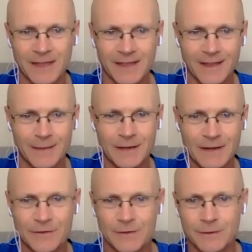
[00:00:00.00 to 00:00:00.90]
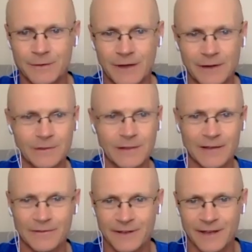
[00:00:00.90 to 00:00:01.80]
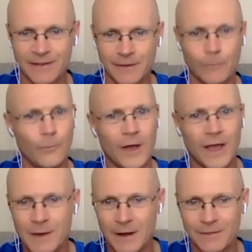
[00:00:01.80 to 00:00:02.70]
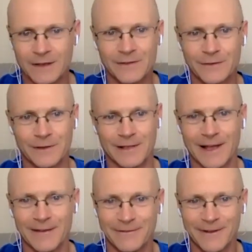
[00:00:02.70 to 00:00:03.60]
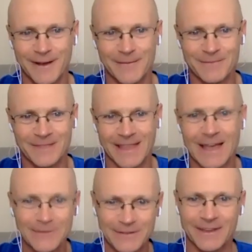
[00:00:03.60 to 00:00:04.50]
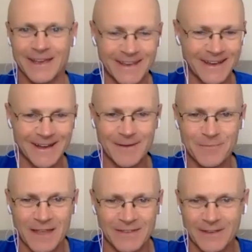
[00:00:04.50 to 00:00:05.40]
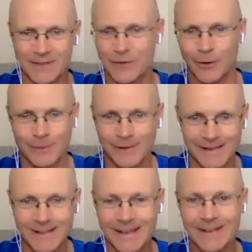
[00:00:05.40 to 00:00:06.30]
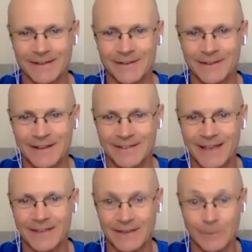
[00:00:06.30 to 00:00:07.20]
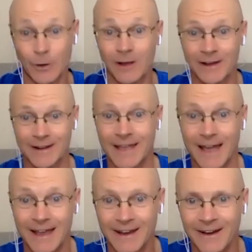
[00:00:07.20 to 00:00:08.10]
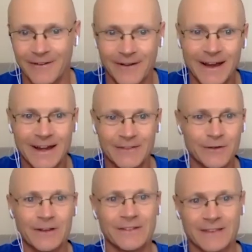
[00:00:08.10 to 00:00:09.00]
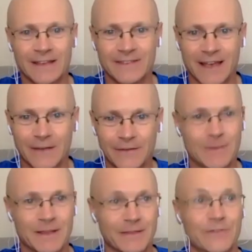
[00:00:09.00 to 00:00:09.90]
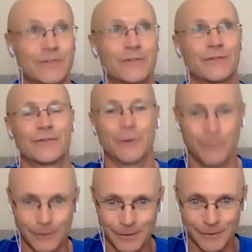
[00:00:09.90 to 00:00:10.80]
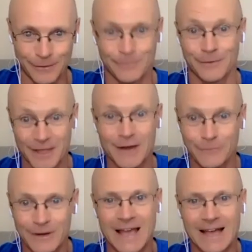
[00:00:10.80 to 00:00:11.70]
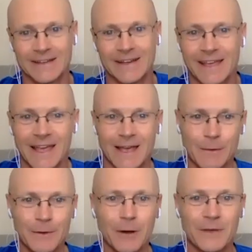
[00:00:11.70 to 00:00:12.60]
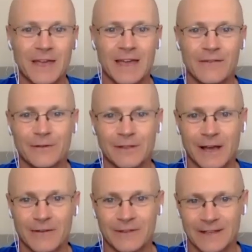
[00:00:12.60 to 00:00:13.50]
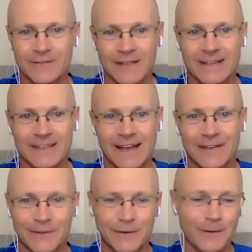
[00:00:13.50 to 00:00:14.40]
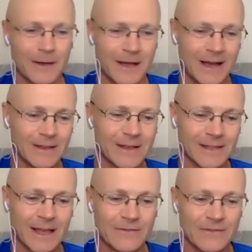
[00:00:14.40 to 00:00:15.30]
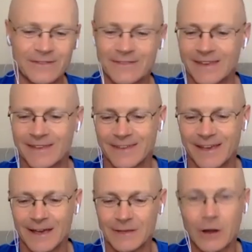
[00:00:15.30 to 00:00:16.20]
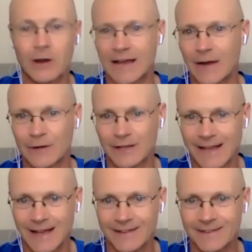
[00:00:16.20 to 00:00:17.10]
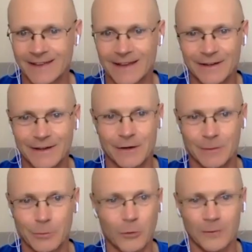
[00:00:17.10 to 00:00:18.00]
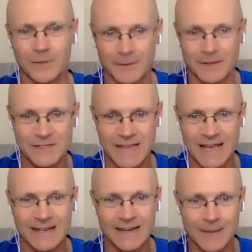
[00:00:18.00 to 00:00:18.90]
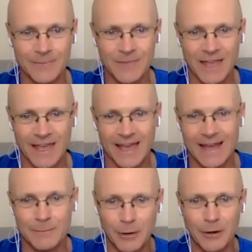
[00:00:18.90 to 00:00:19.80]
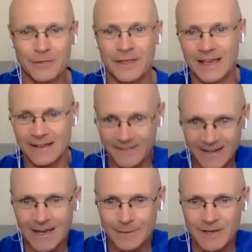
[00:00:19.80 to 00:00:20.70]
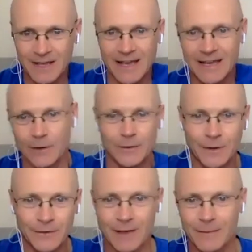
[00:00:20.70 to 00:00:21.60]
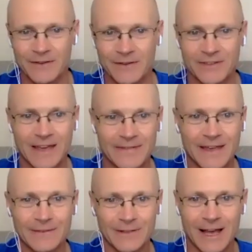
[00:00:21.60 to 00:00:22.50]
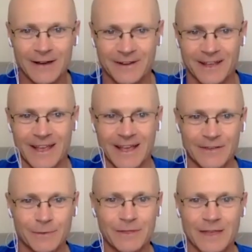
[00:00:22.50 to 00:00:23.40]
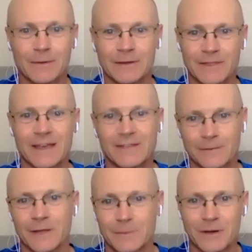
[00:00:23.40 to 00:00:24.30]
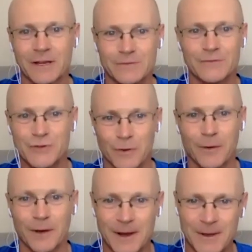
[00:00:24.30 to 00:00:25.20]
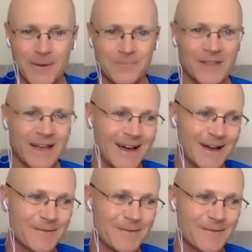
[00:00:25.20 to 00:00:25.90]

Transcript: I mean, if you do, you've got no life. There are way better things to do in life. Um, life is like a it's like a terminal illness in a sense. Like we're all gonna die, right? As crazy as that sounds, I mean, it's total the, the reality. We don't behaviorally often live like that. So I look at life as this uh, dark hourglass, and you know you're born with a bunch of sand in it, and at birth it gets tipped, and no one knows how much sand they have left. And so when you think about the things that really bring you joy, uh,